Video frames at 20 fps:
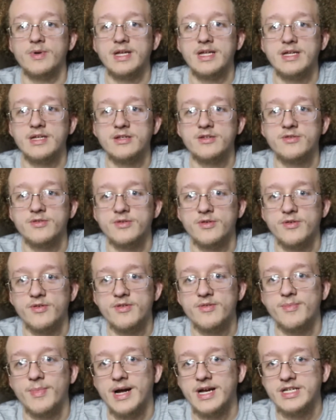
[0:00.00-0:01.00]
reintroduce
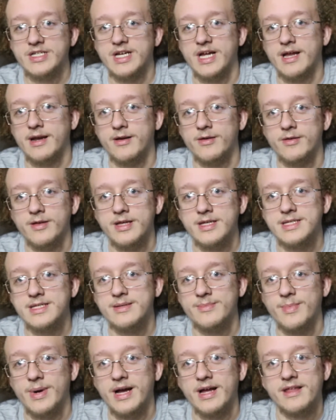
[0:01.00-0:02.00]
my channel into
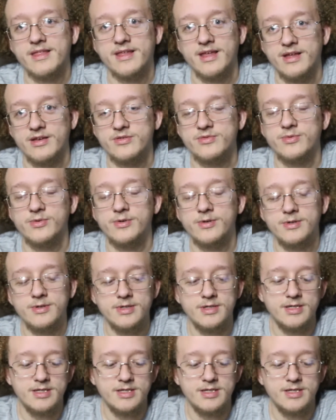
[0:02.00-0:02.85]
my schedule.